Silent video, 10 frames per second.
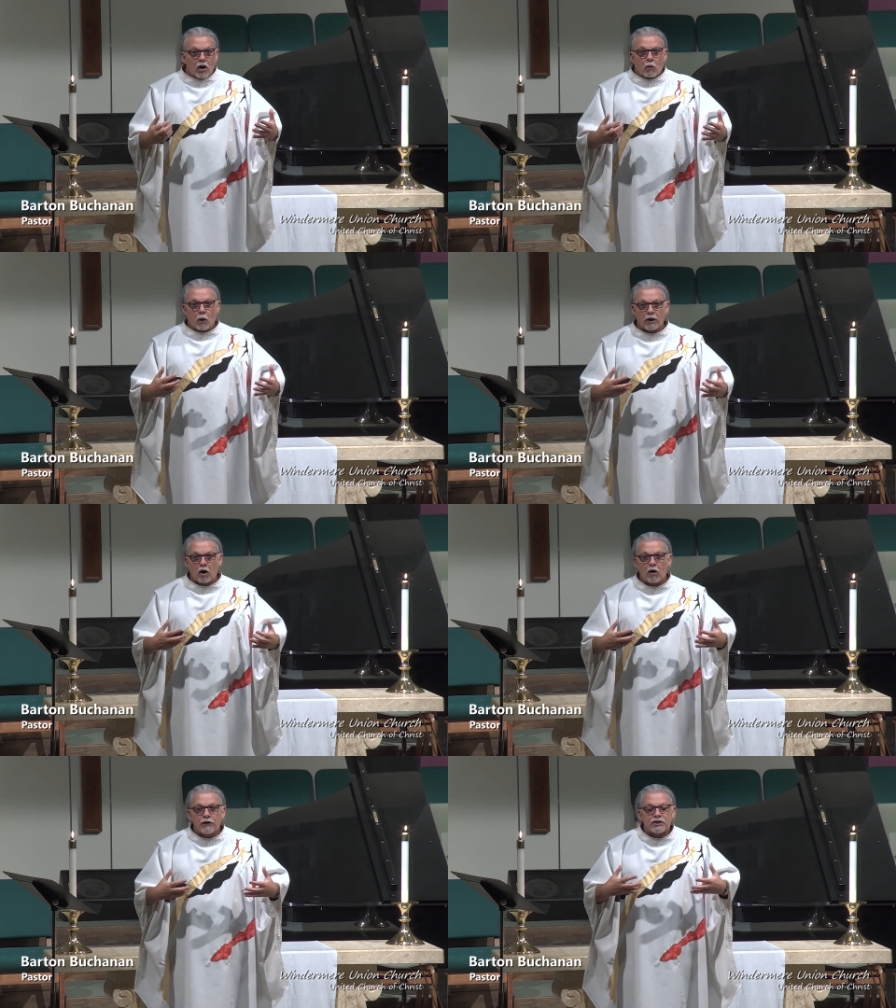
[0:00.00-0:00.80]
What
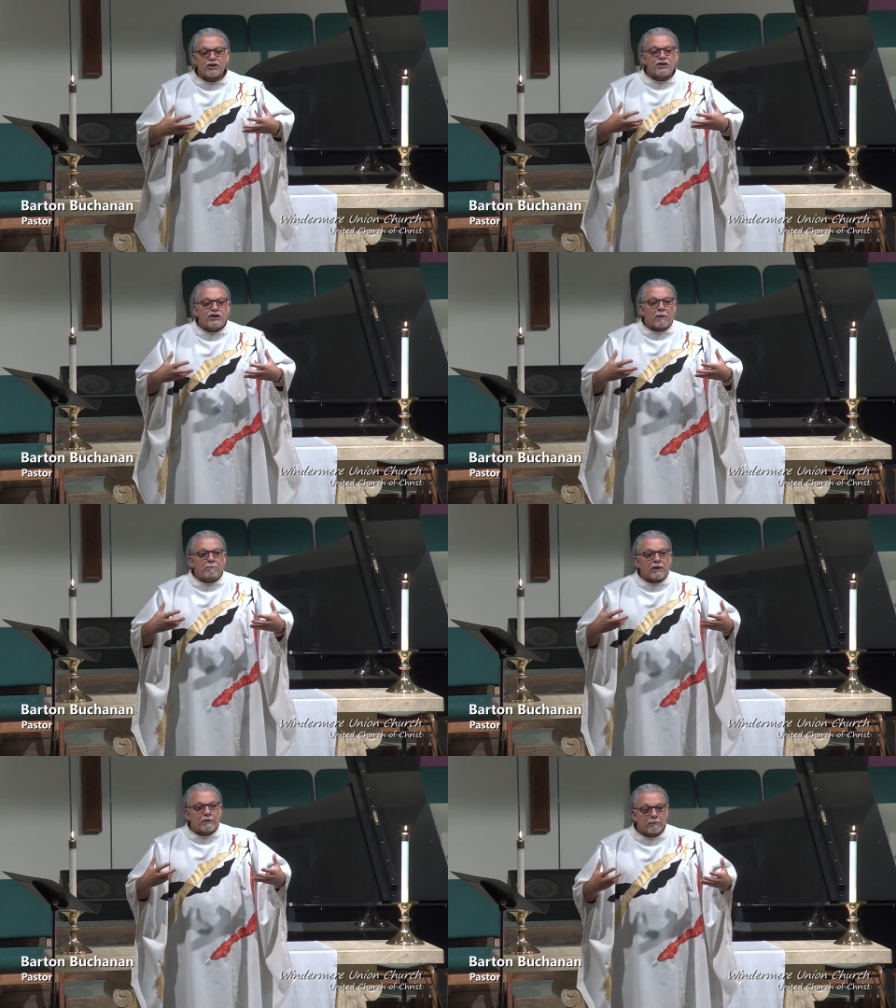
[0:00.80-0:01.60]
are the
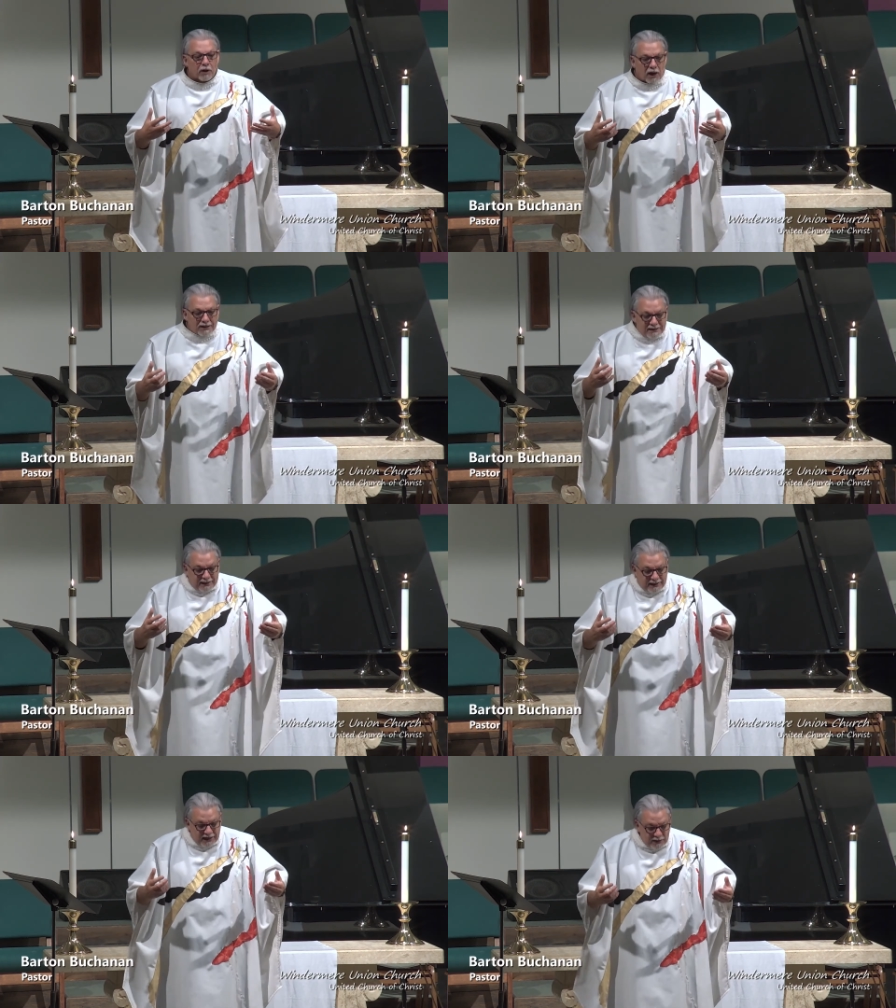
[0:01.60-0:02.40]
stumbling blocks that
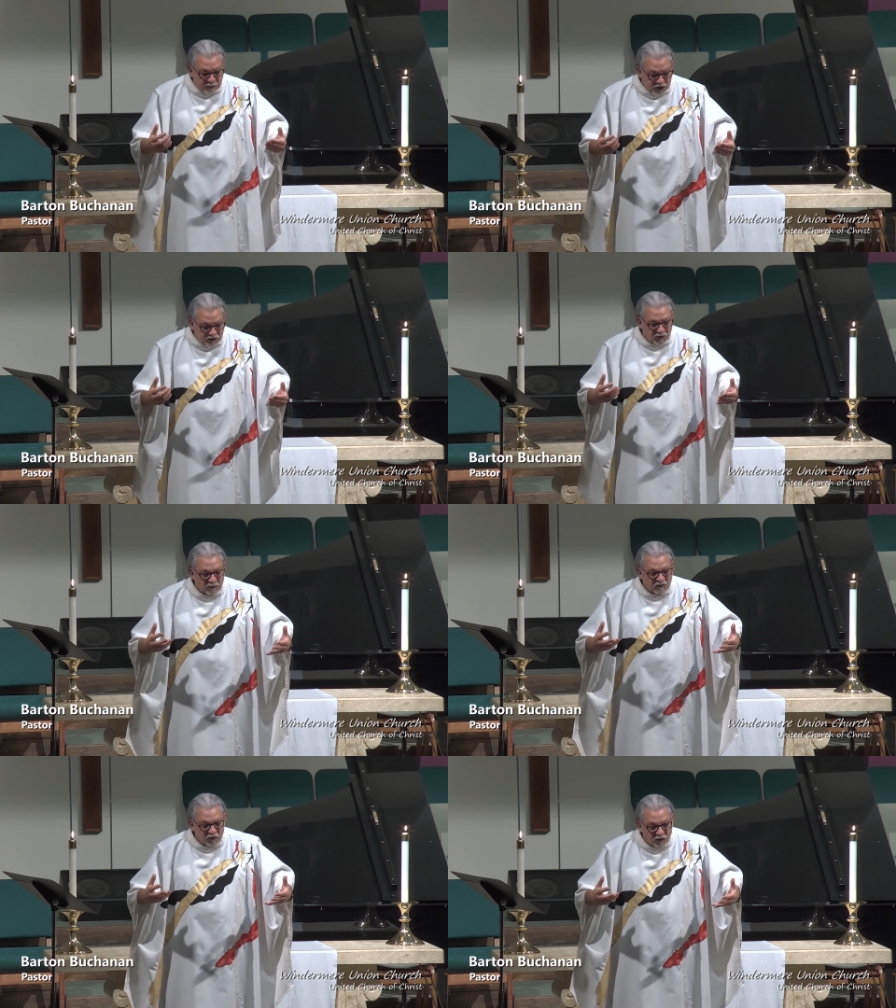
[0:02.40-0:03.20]
keep us from
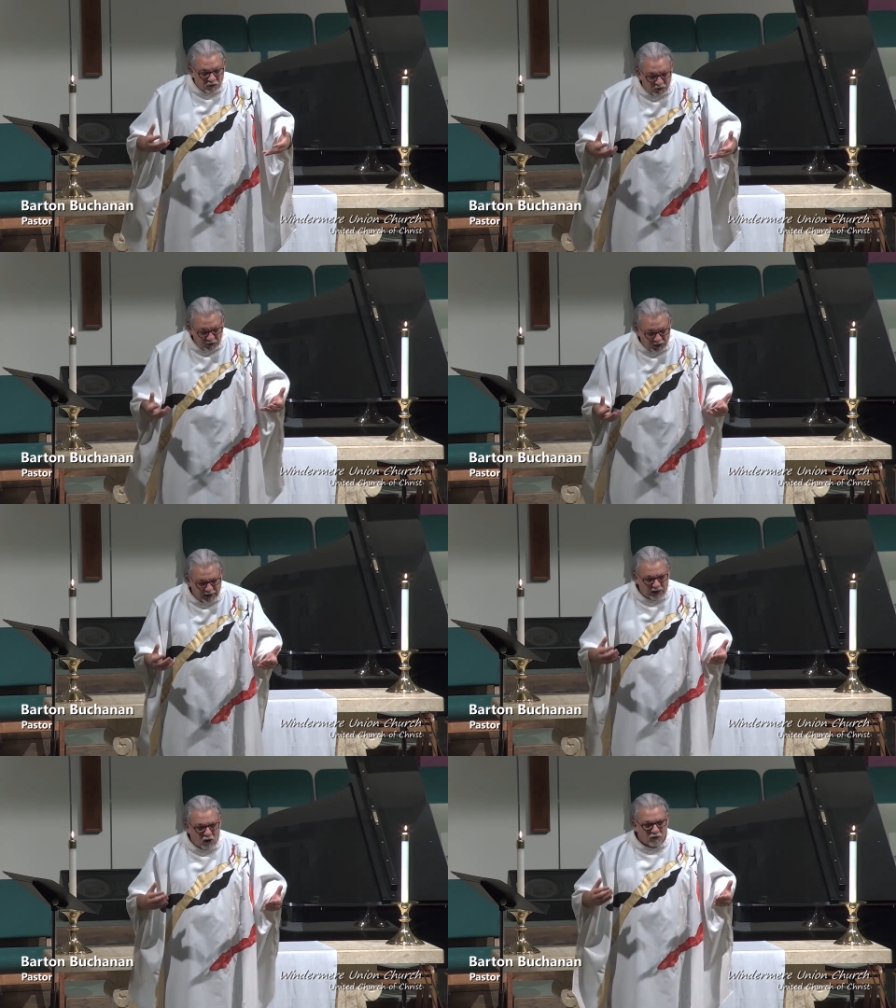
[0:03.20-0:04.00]

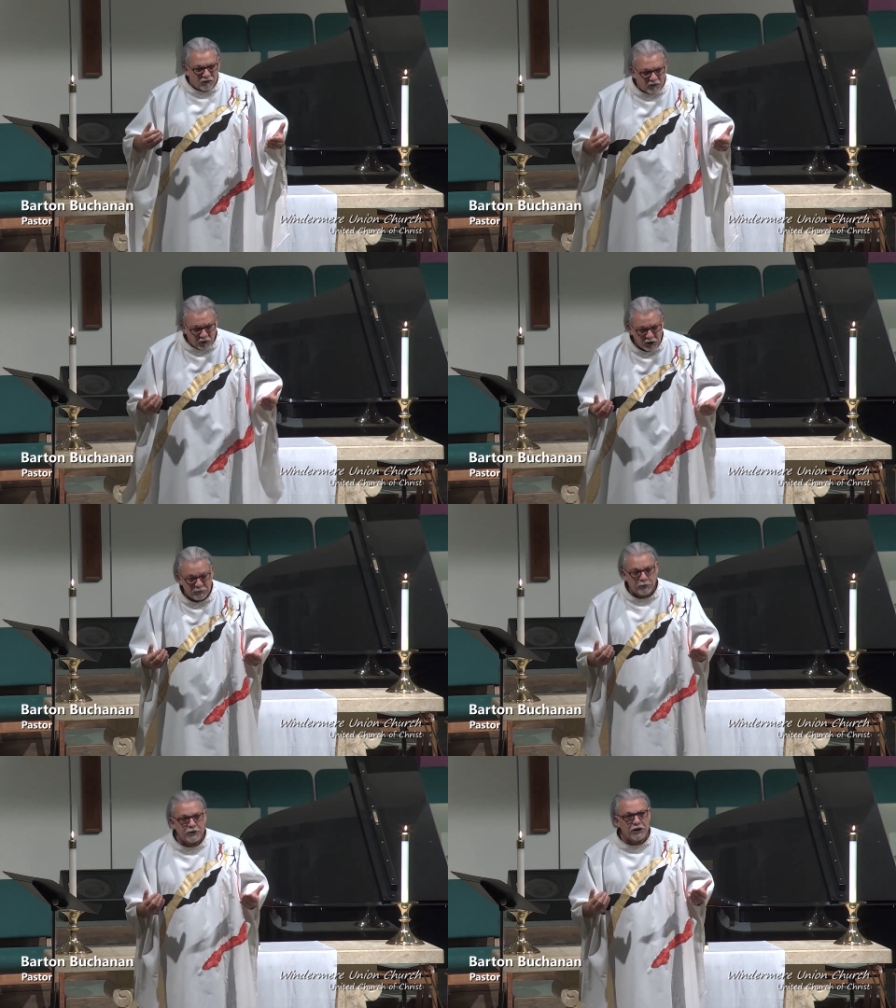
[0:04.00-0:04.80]
fulfilling our fullest
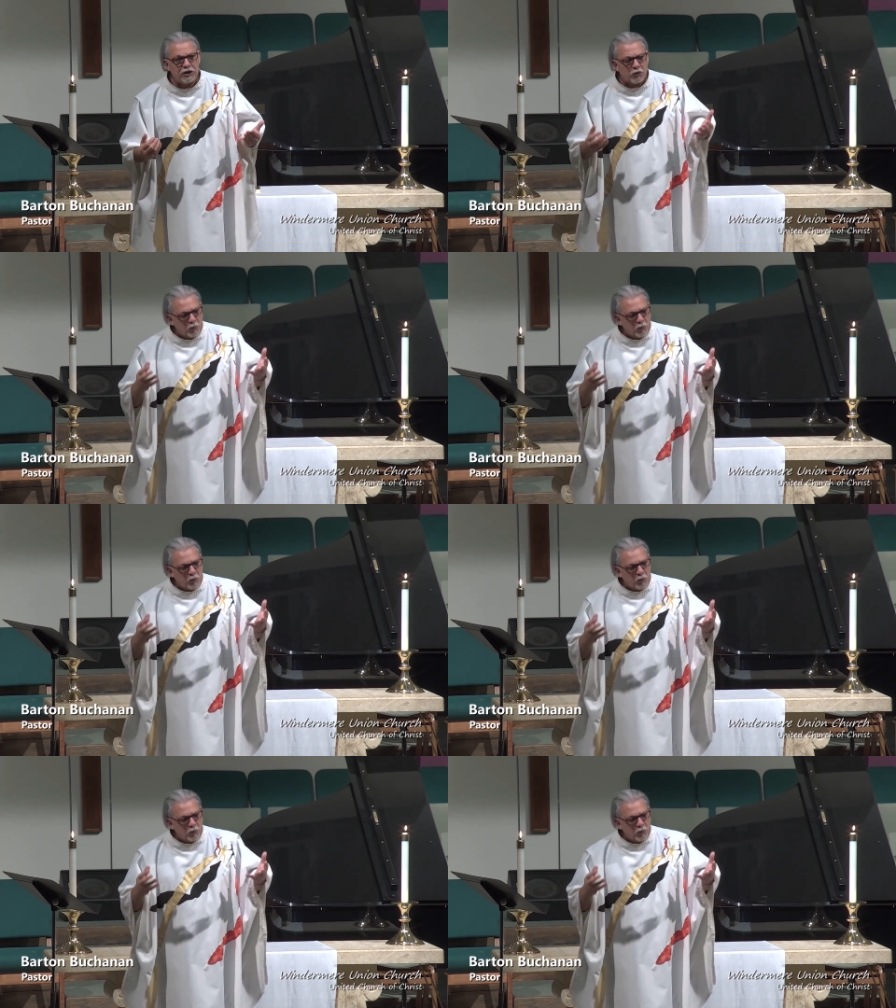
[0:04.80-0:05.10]
potential?